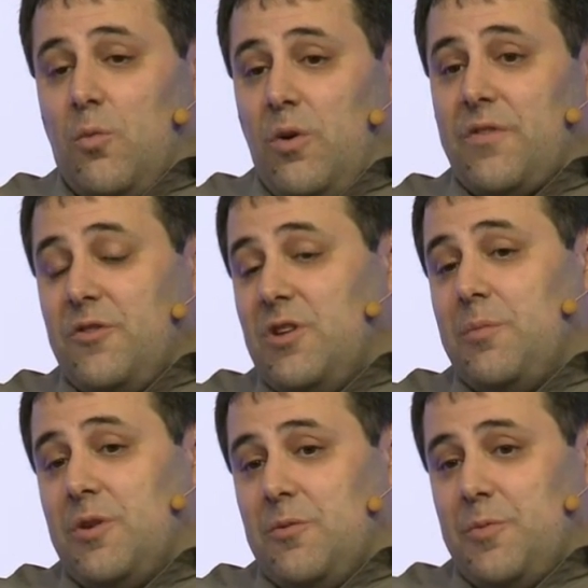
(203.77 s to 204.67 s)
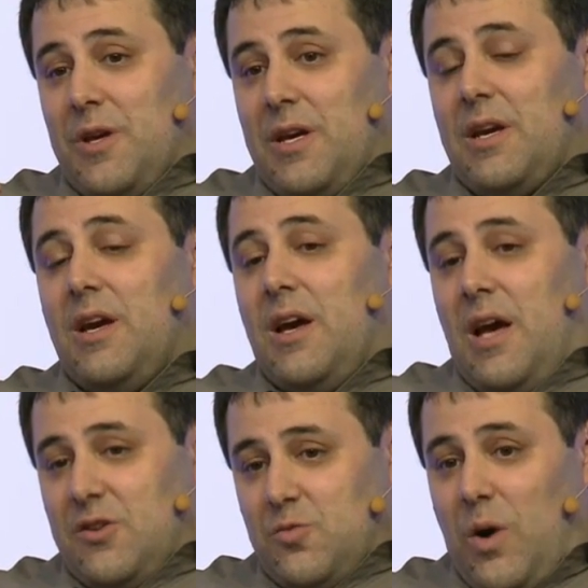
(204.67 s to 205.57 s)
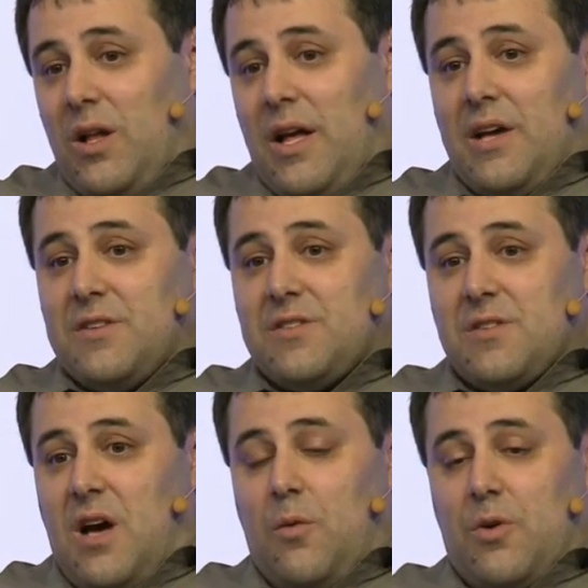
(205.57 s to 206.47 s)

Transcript: with UWP as well as